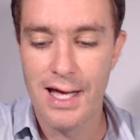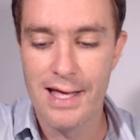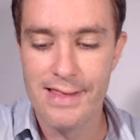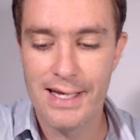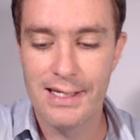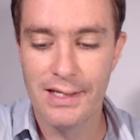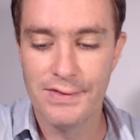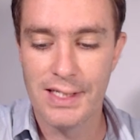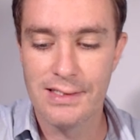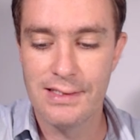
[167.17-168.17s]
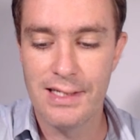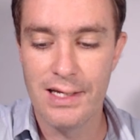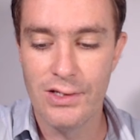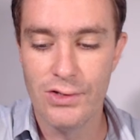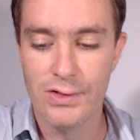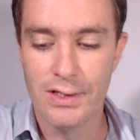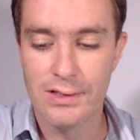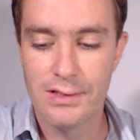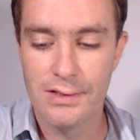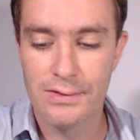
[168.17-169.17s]
and that gives us 10
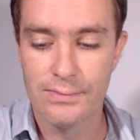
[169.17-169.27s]
units.